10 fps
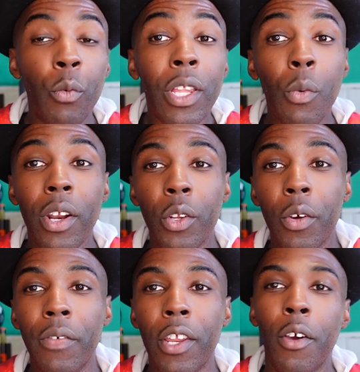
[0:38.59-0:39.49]
And I really wanna do
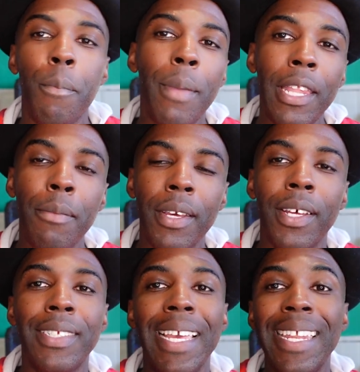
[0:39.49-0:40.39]
a video mainly
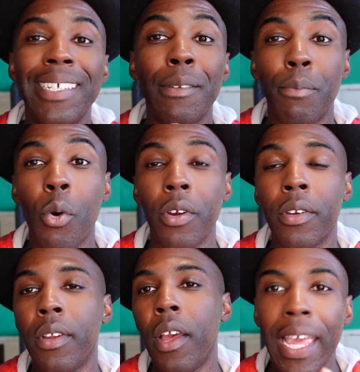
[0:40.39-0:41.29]
because it is
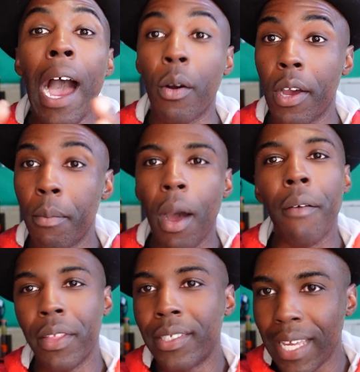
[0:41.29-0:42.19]
important, the outcome
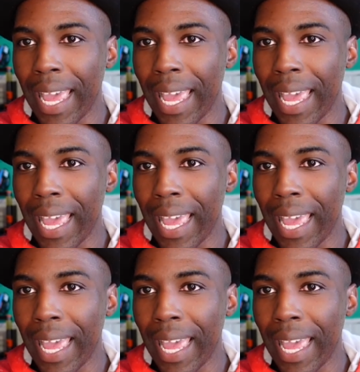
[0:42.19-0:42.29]
of this